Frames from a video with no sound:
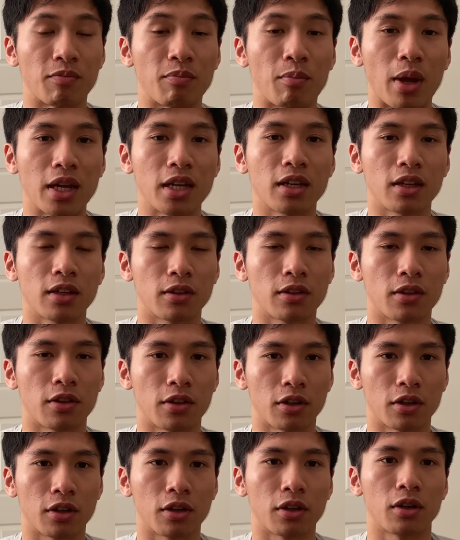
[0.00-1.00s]
making
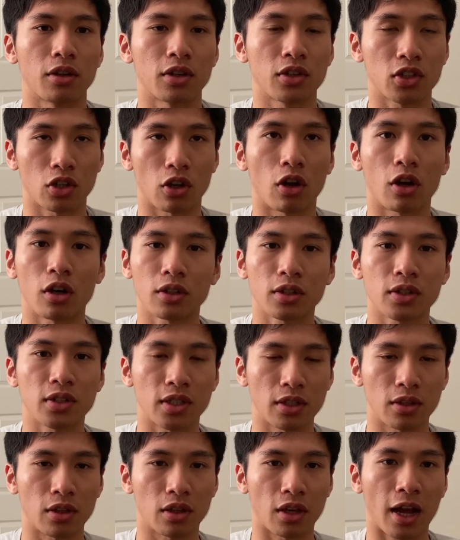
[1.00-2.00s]
the songs
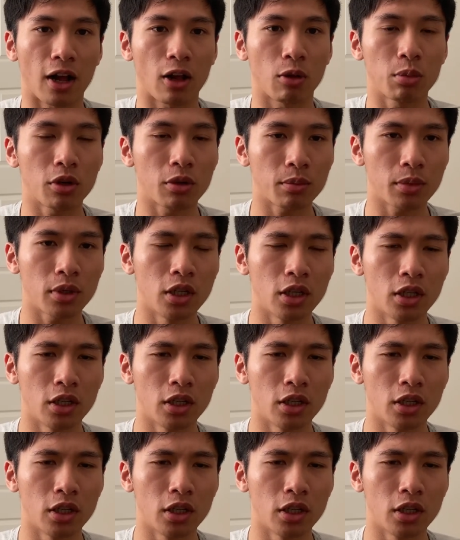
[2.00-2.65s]
in the album,